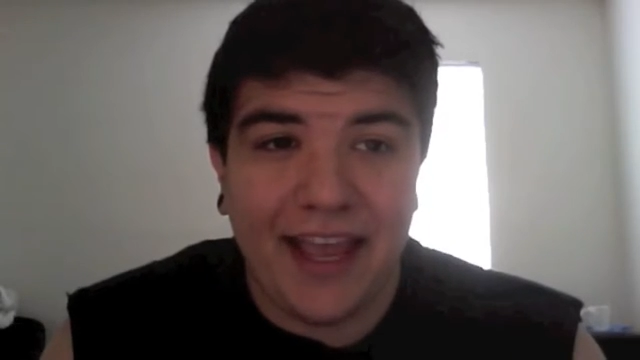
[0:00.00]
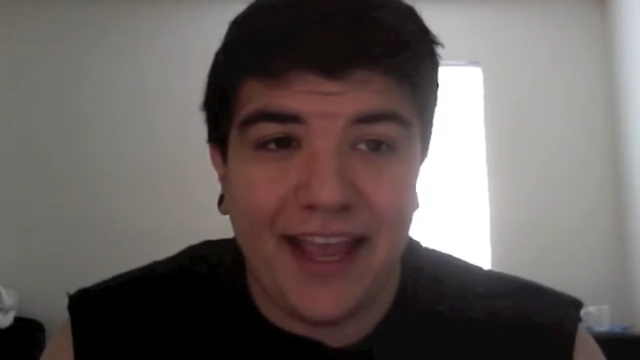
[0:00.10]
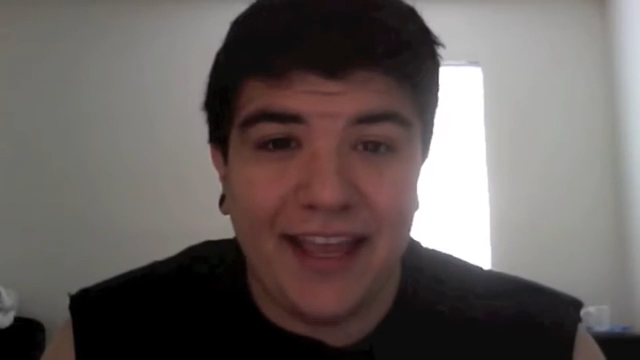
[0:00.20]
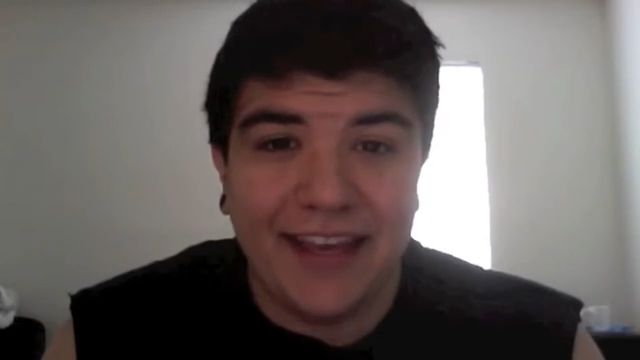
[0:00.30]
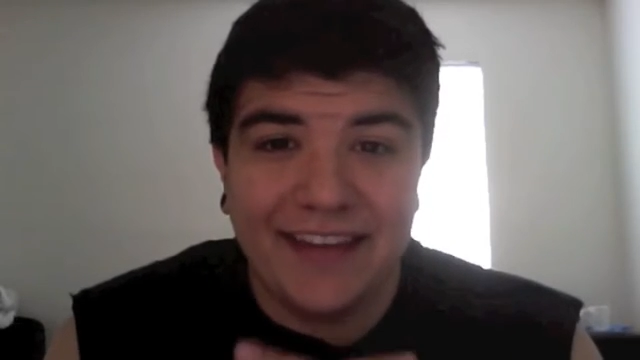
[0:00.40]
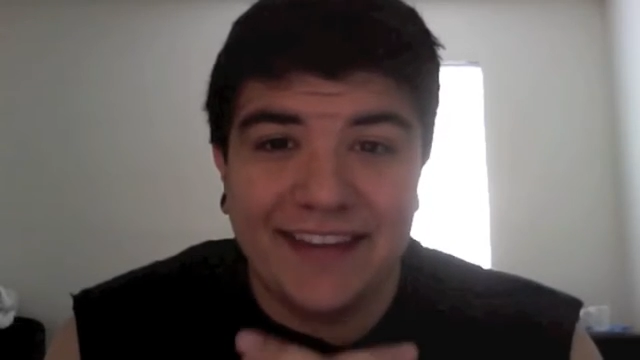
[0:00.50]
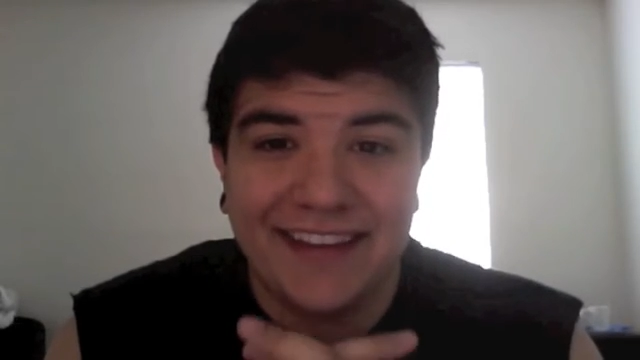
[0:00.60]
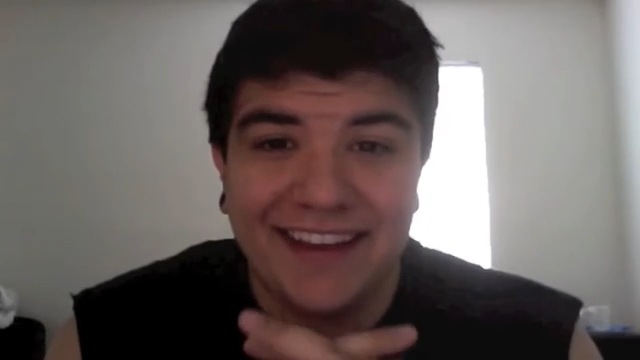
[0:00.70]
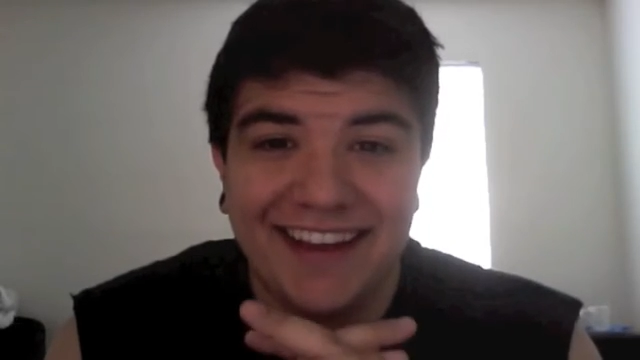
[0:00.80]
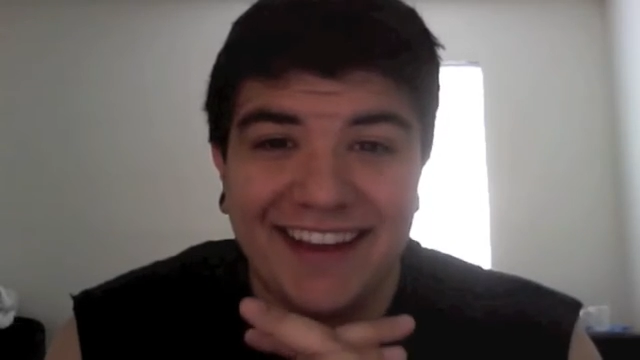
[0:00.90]
and
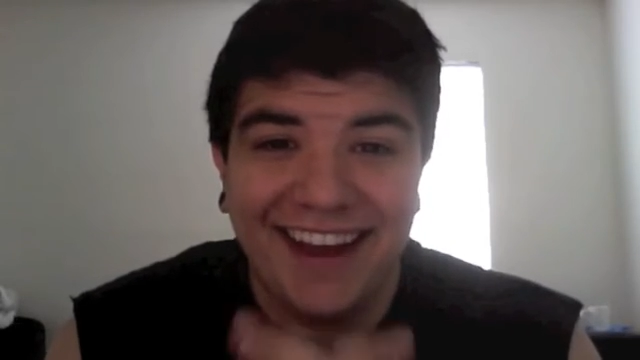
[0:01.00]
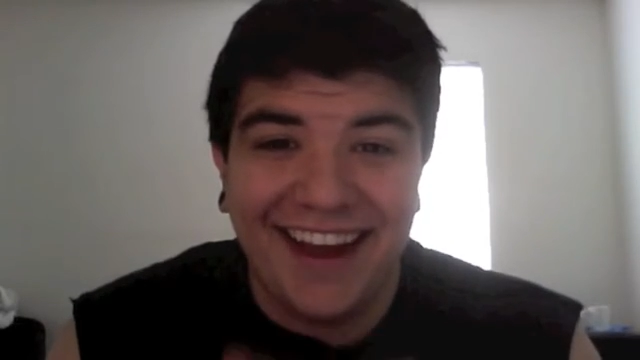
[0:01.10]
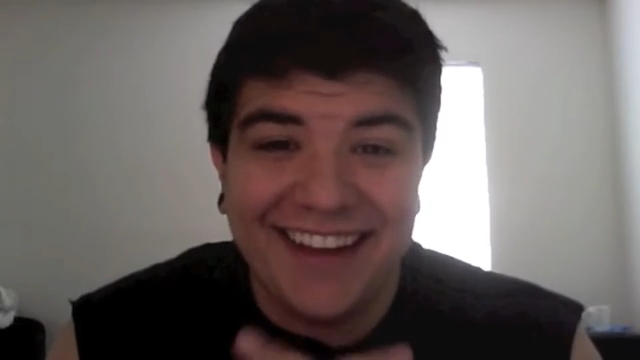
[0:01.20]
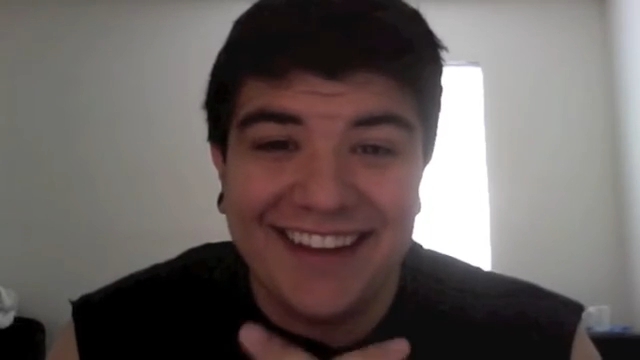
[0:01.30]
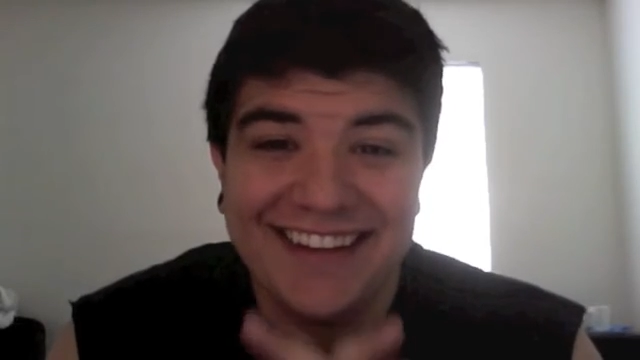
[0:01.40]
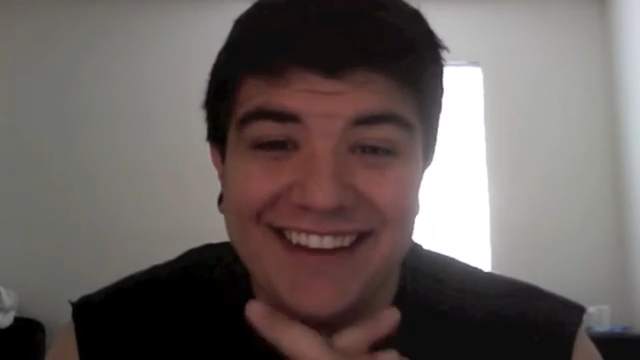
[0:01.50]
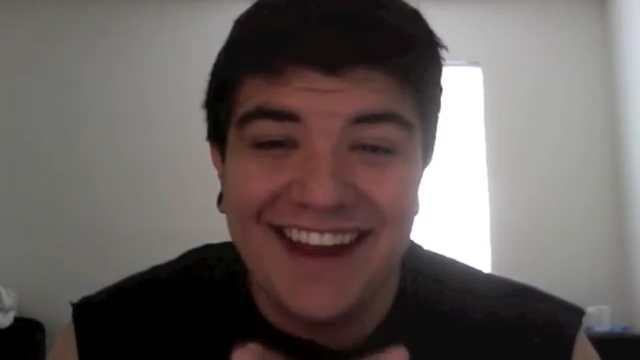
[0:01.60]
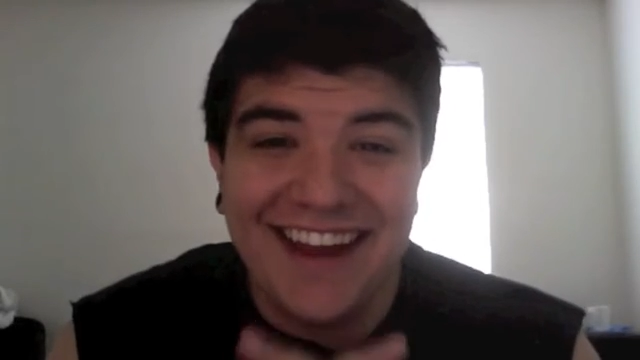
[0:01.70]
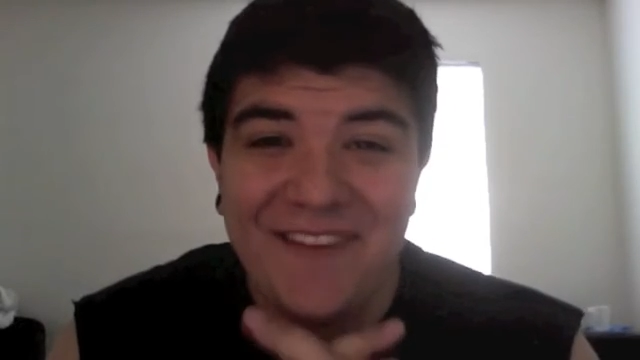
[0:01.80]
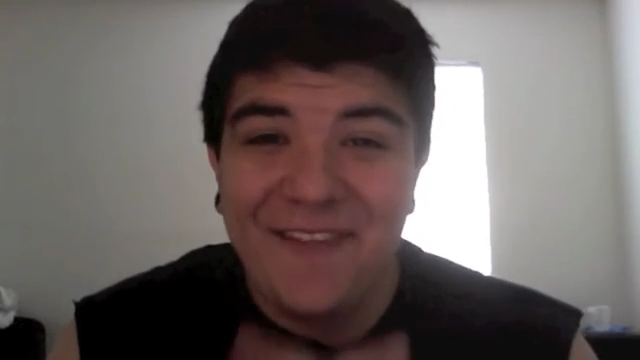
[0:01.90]
I could
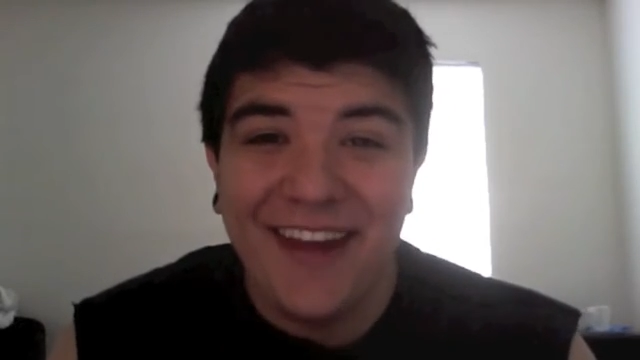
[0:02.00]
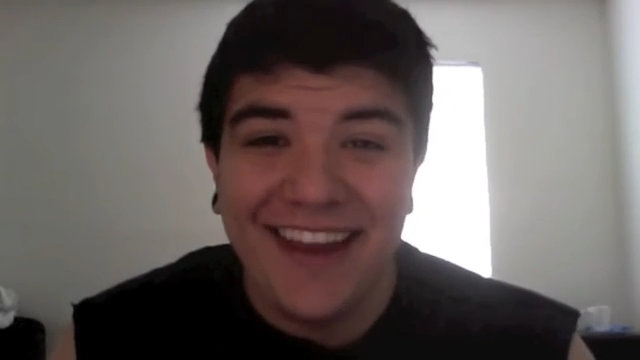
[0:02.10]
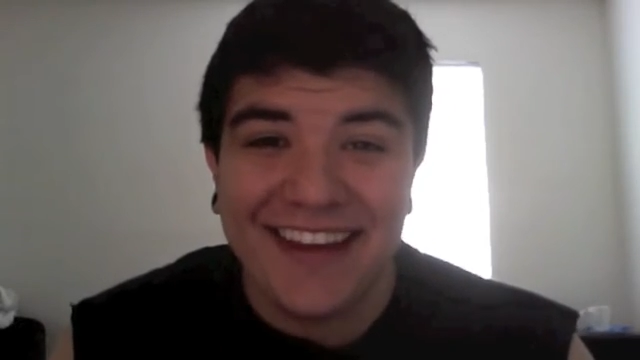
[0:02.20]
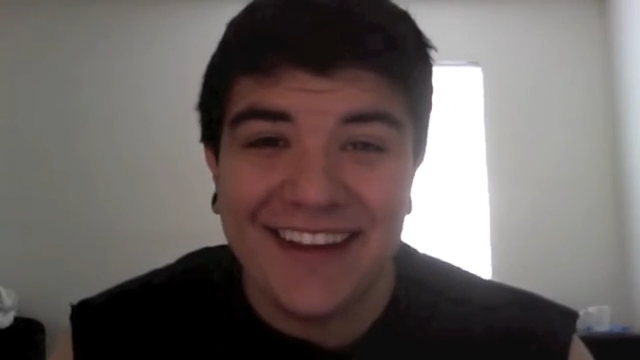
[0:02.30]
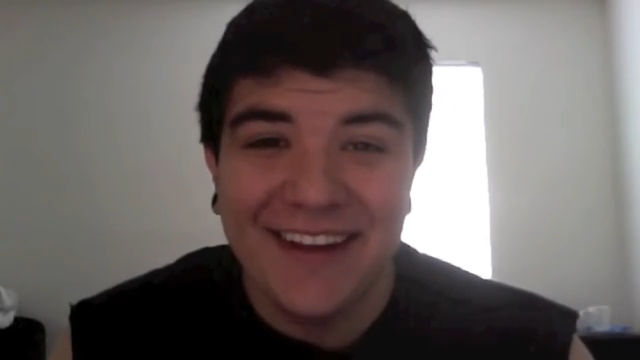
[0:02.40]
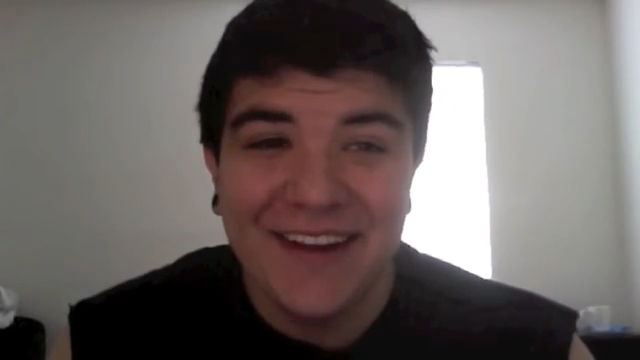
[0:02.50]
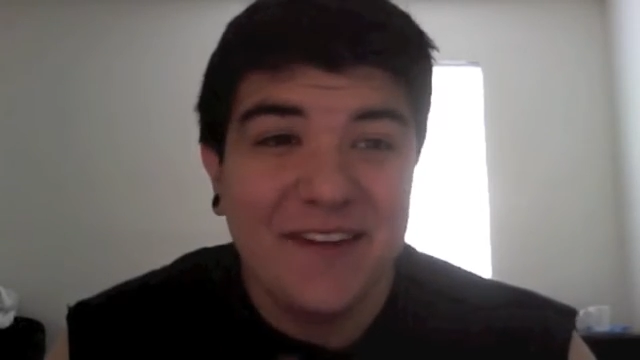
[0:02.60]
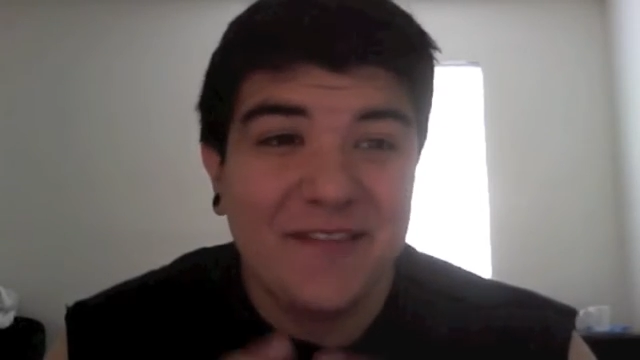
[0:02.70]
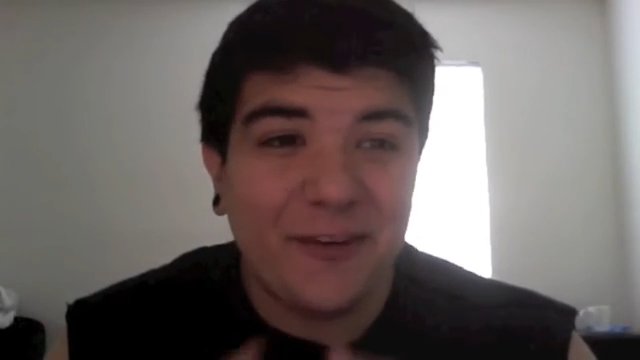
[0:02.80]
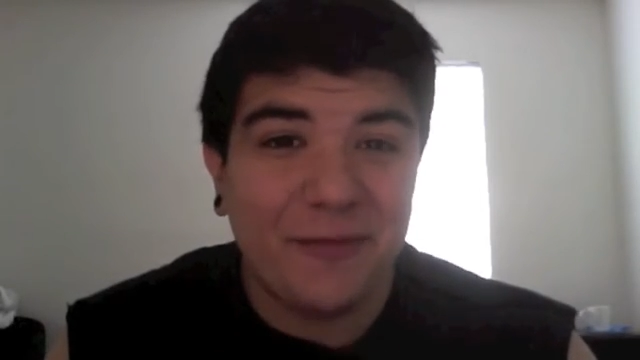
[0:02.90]
not wait
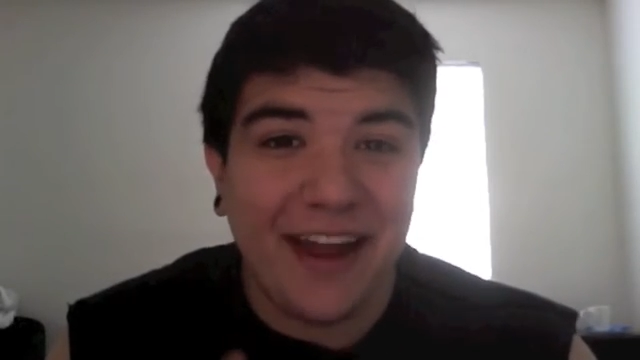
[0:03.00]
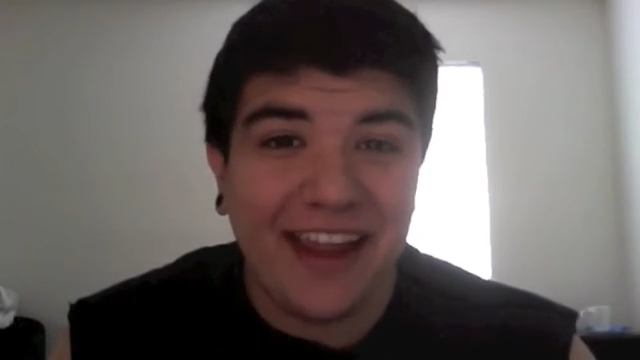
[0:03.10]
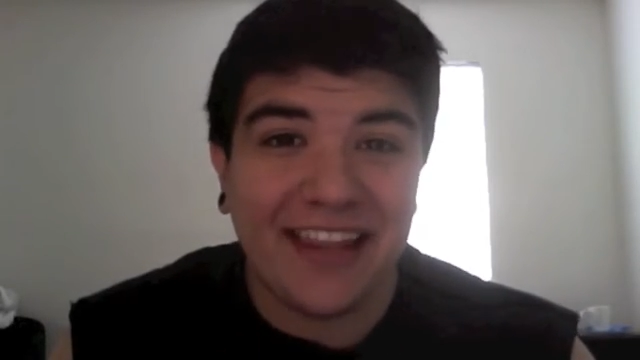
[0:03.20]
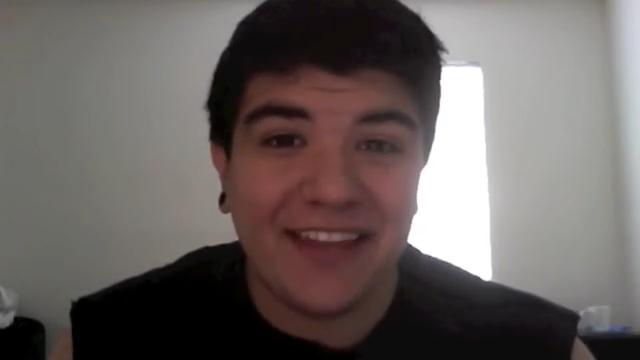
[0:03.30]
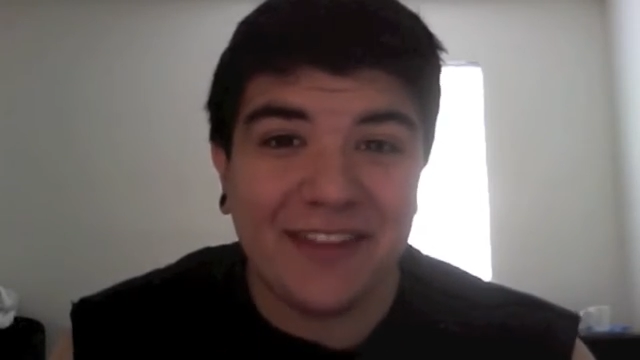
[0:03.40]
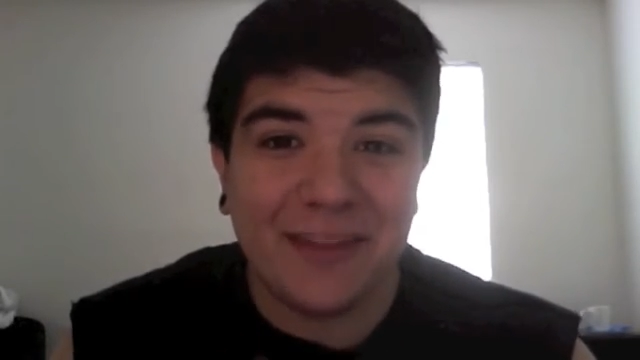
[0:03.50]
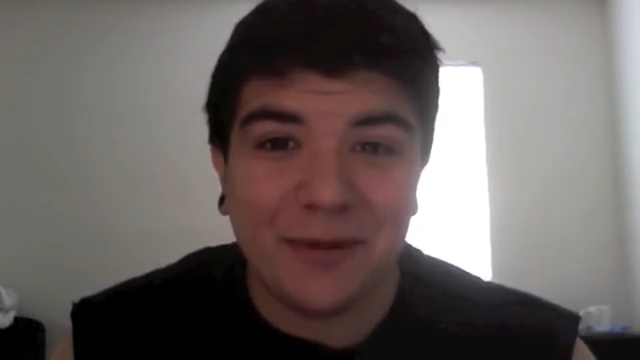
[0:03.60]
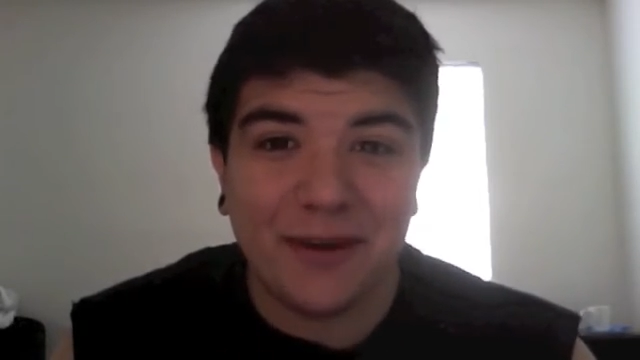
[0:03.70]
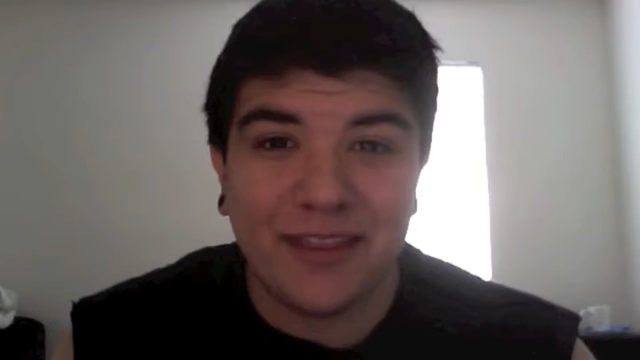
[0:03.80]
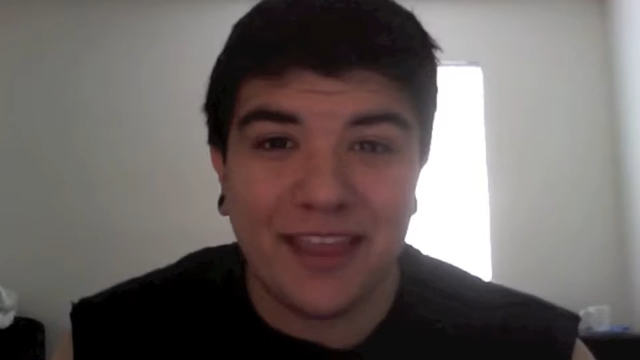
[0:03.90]
for my 11th
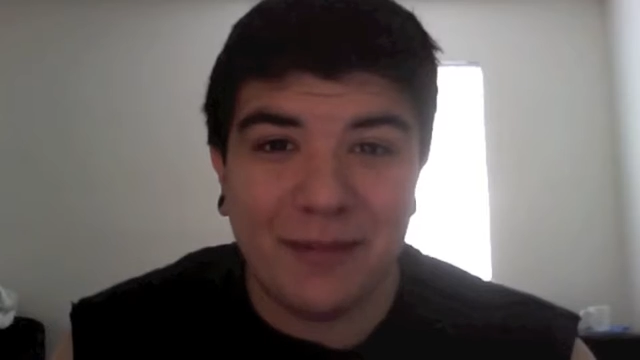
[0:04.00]
birthday.